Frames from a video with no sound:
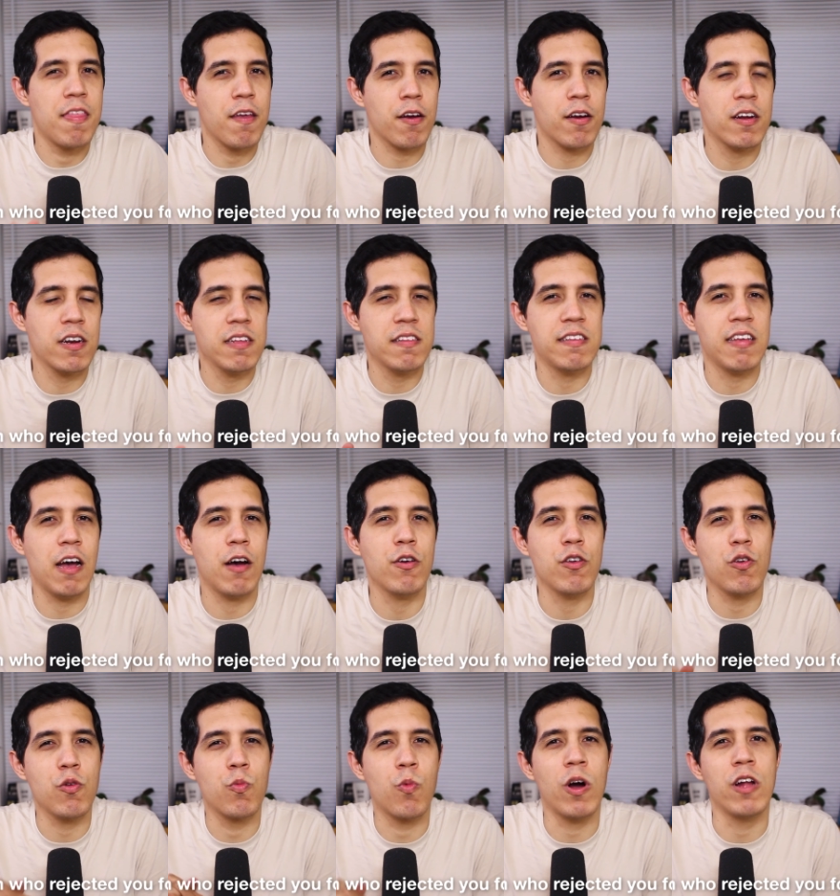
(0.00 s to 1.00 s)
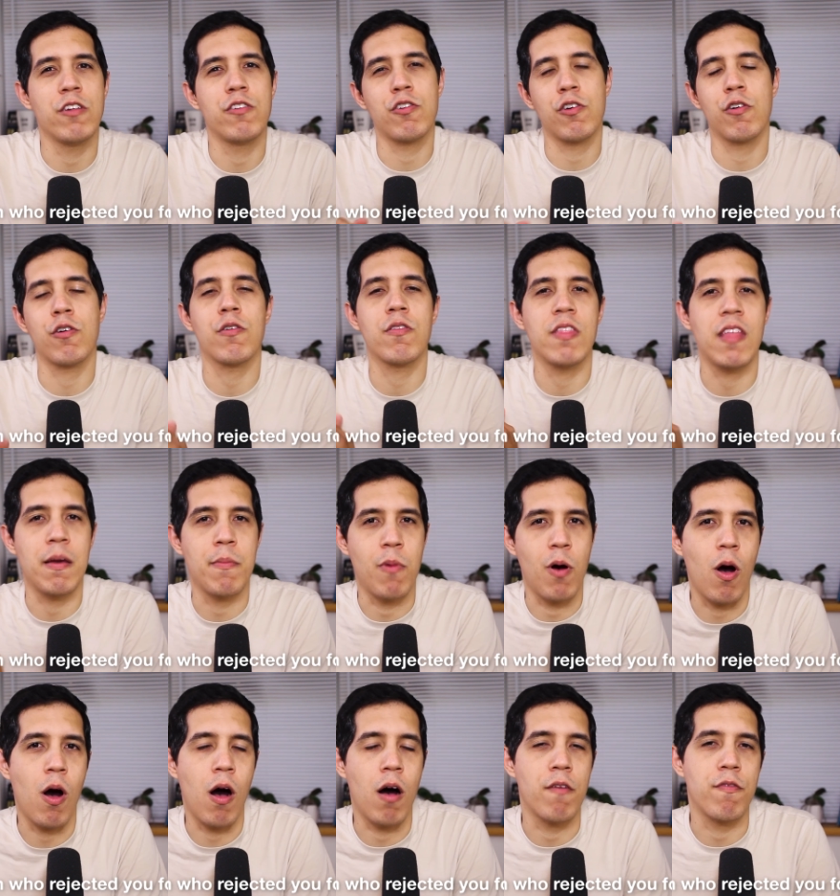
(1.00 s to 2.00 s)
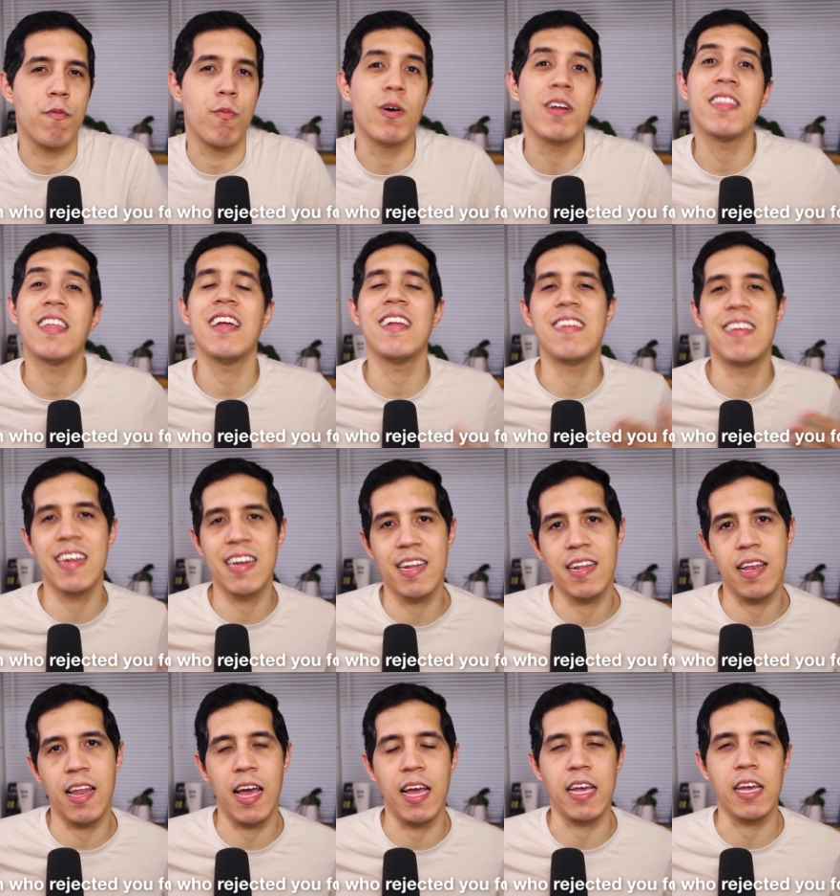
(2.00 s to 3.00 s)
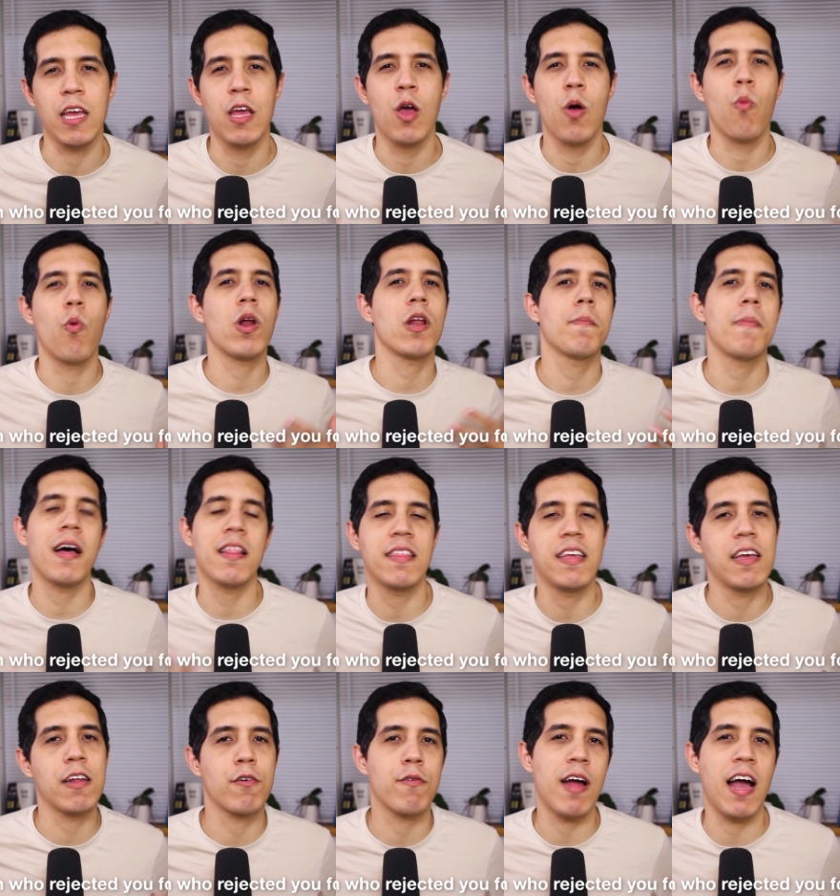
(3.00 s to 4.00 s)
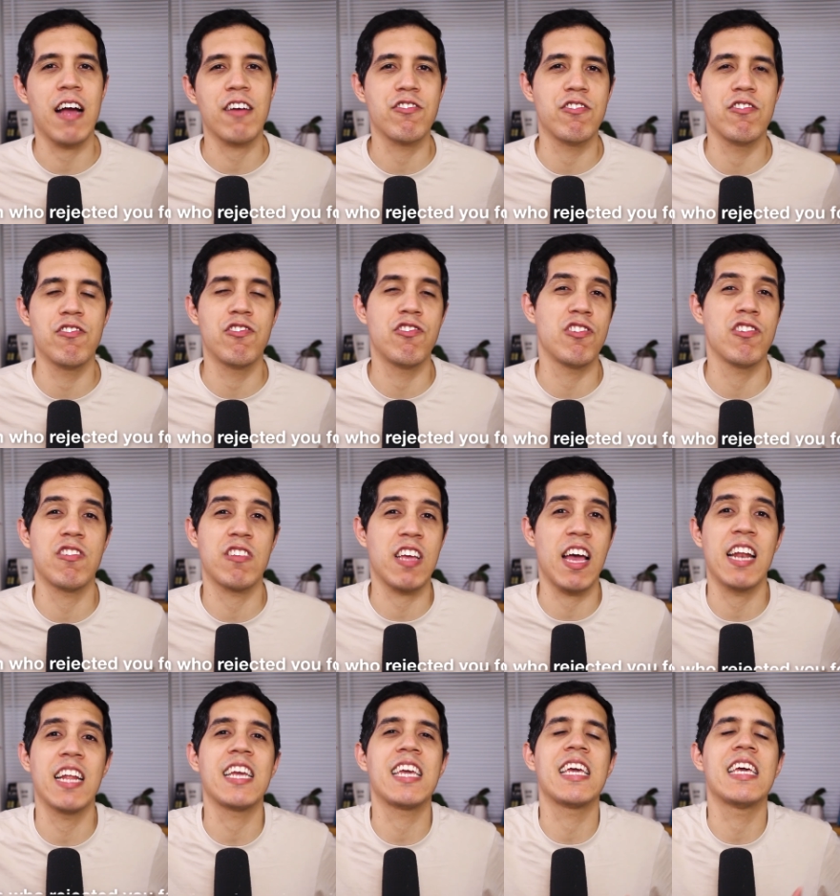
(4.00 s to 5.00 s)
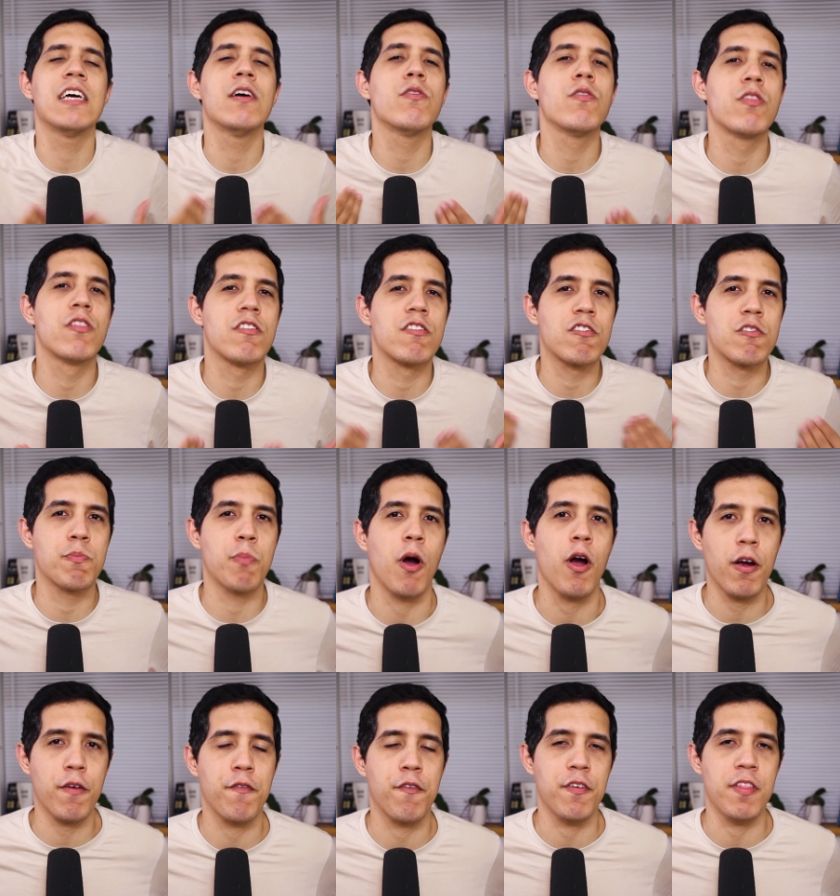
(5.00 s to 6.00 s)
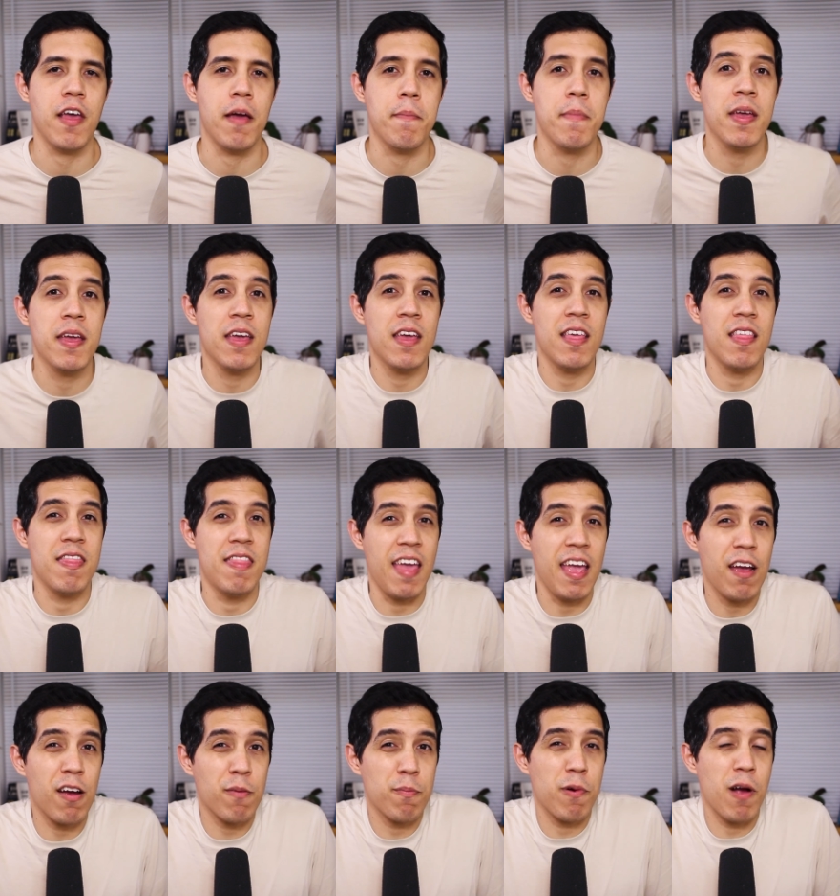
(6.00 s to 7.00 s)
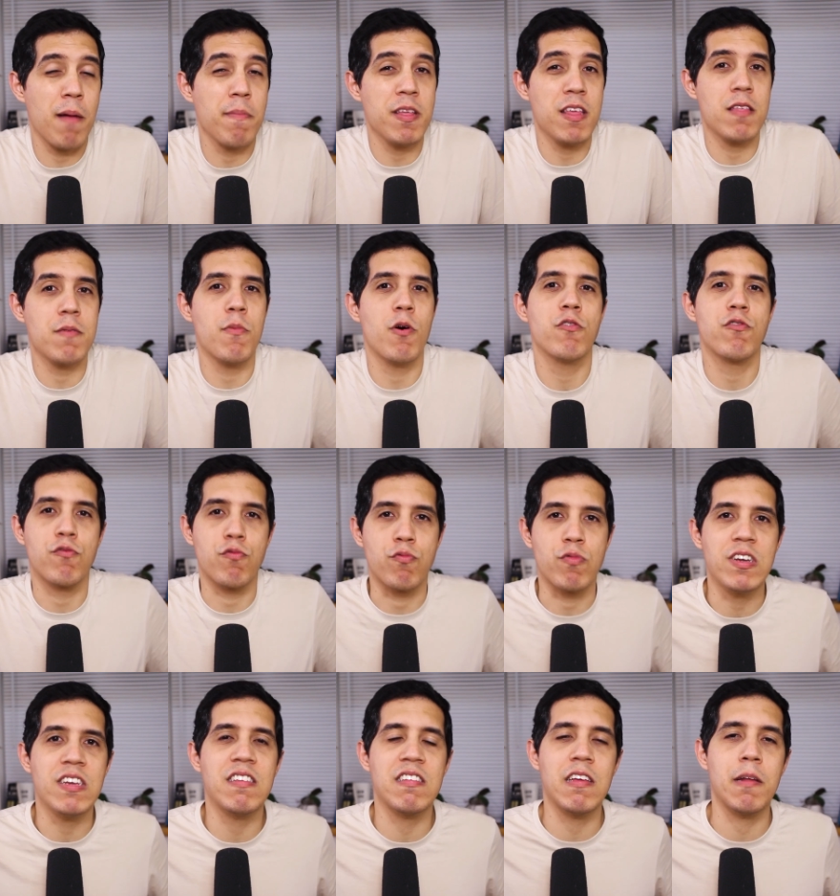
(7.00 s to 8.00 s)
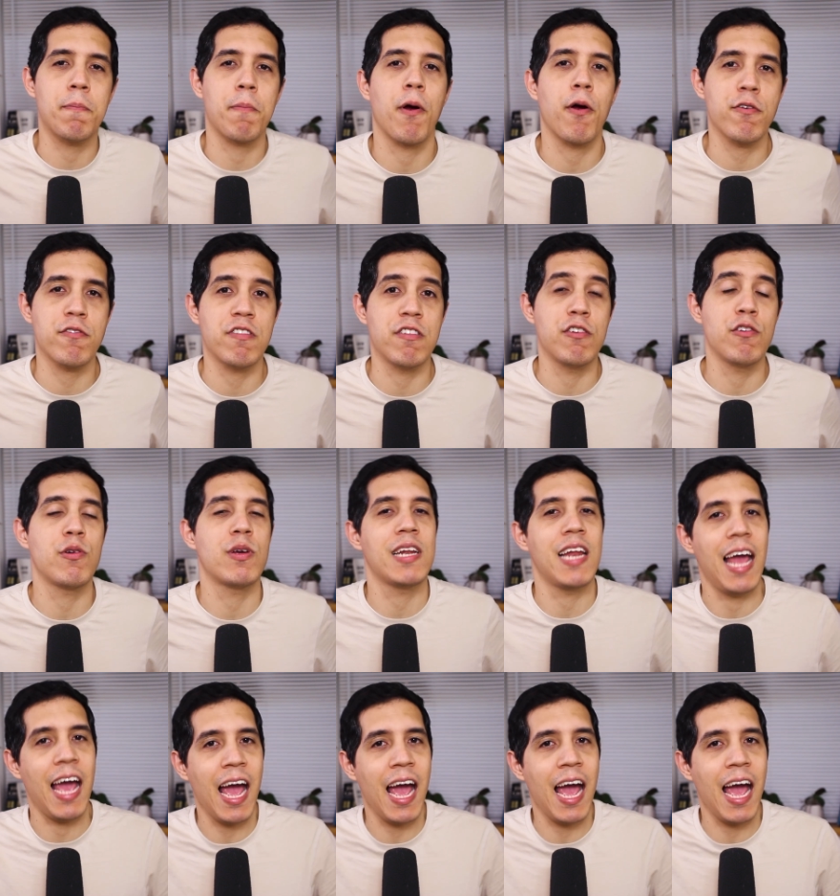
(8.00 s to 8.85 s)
they're going to tell you what turned them off, what they didn't like, what about the interactions just kind of killed the spark for them they are probably the most recent person you can